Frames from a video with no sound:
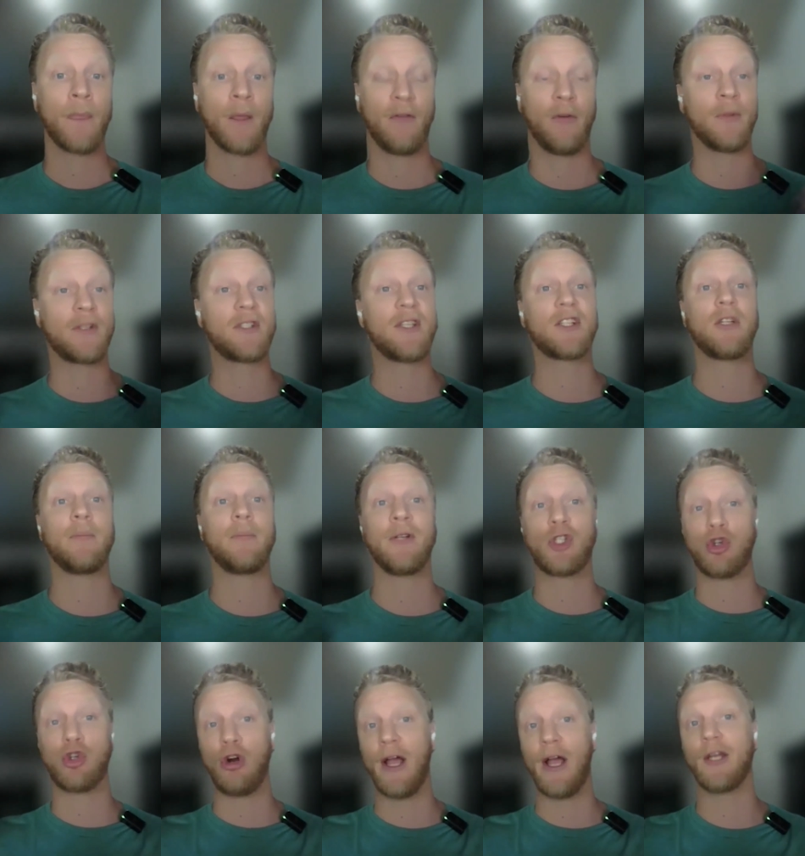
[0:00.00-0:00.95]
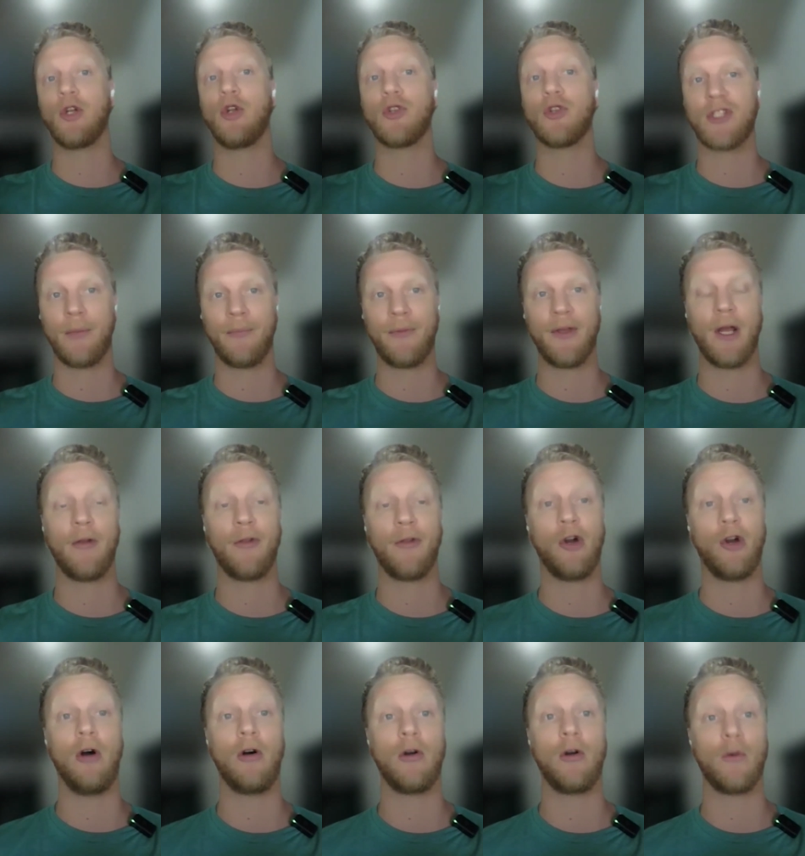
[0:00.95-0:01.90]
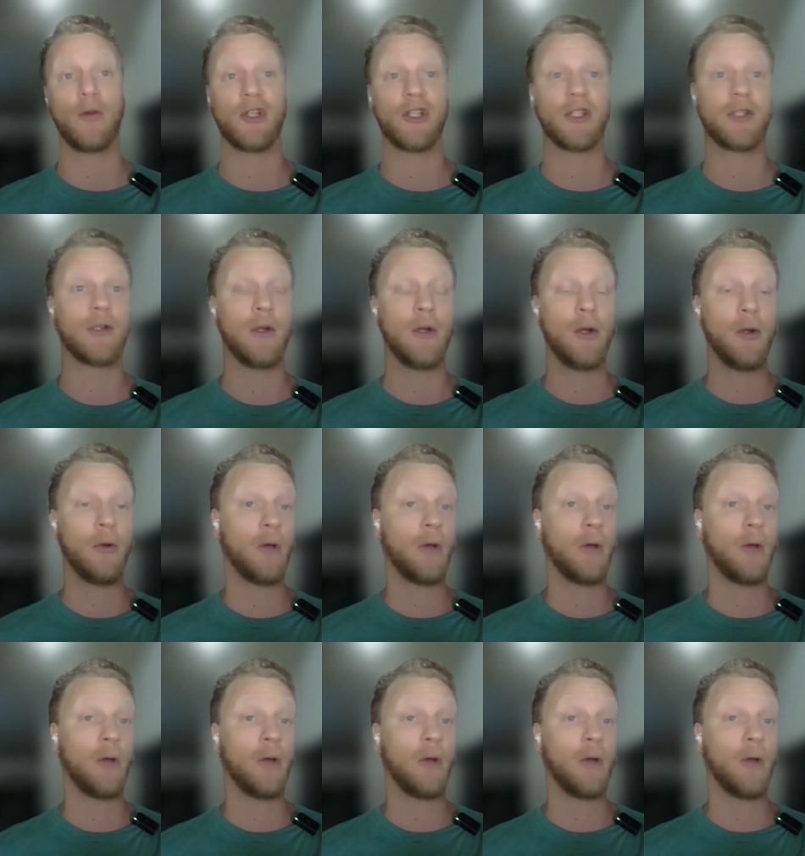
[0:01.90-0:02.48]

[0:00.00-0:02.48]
from the system and trying to do something on their own, which is